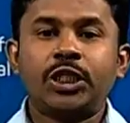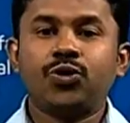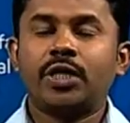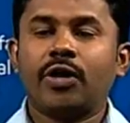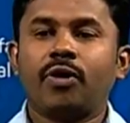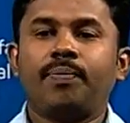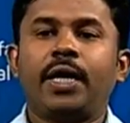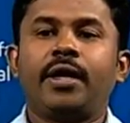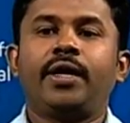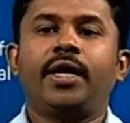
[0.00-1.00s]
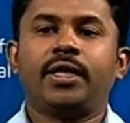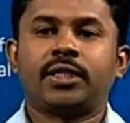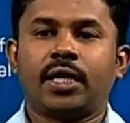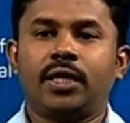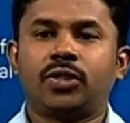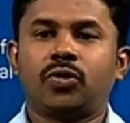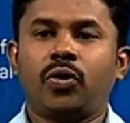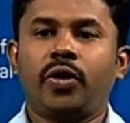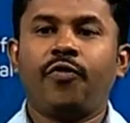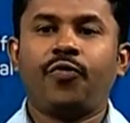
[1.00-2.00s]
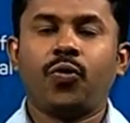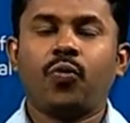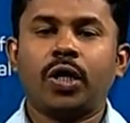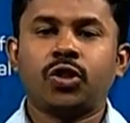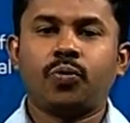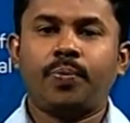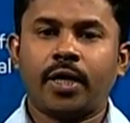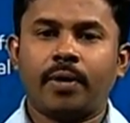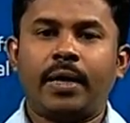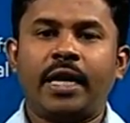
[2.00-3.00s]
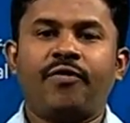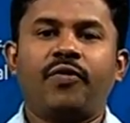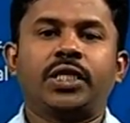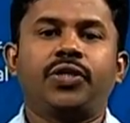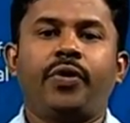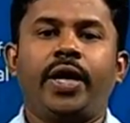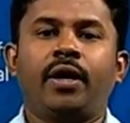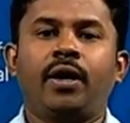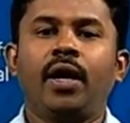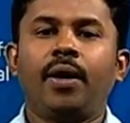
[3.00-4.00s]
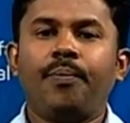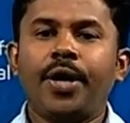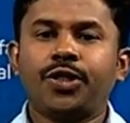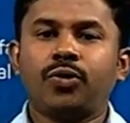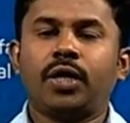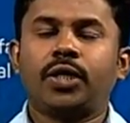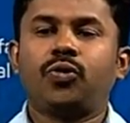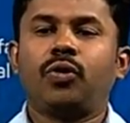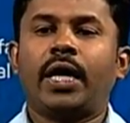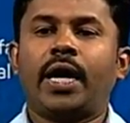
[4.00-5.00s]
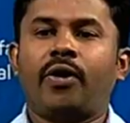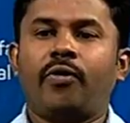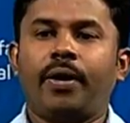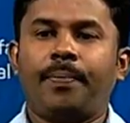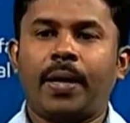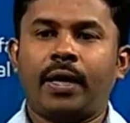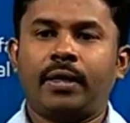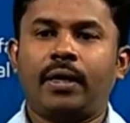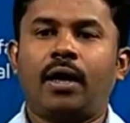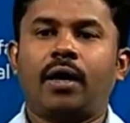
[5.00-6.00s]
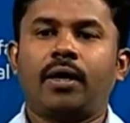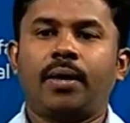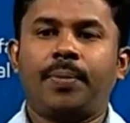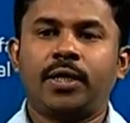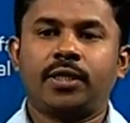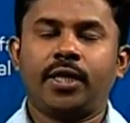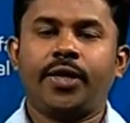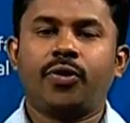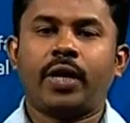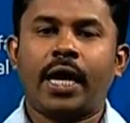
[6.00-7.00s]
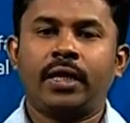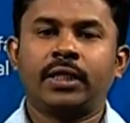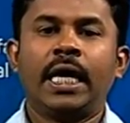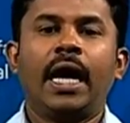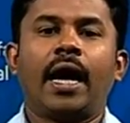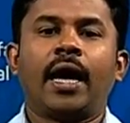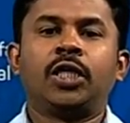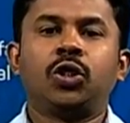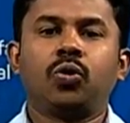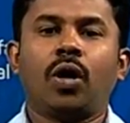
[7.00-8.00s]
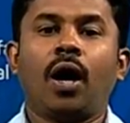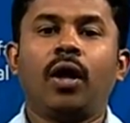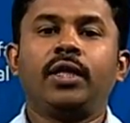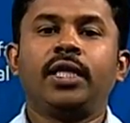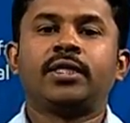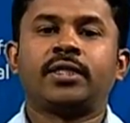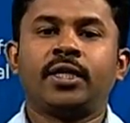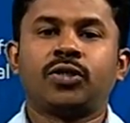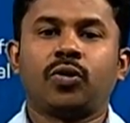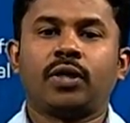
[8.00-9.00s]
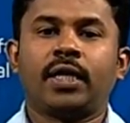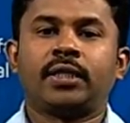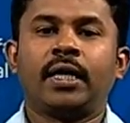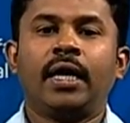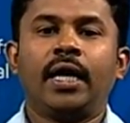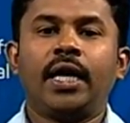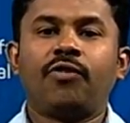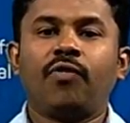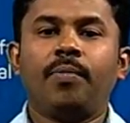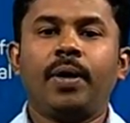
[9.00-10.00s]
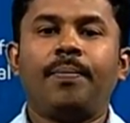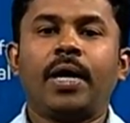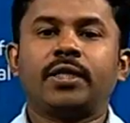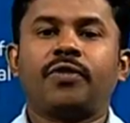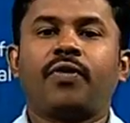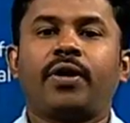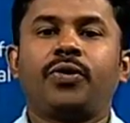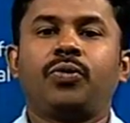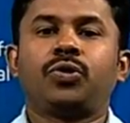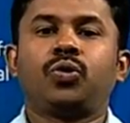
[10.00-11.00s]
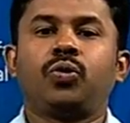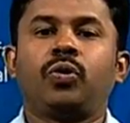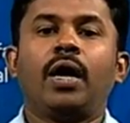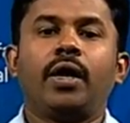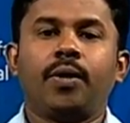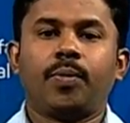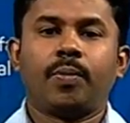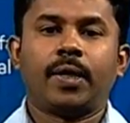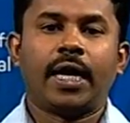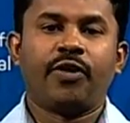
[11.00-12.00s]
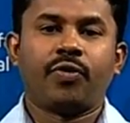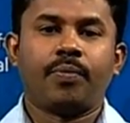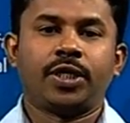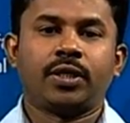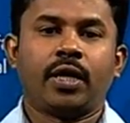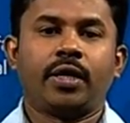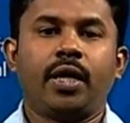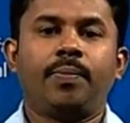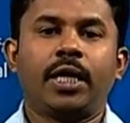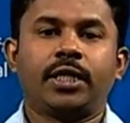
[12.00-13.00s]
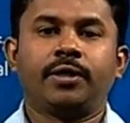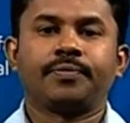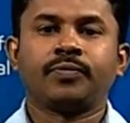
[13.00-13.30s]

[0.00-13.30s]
to develop their reading skills. So, if you want to become an effective reader, make sure that you will have a pen or a pencil in your hand and do all these things, so that it will be better for you to remember the information or read better.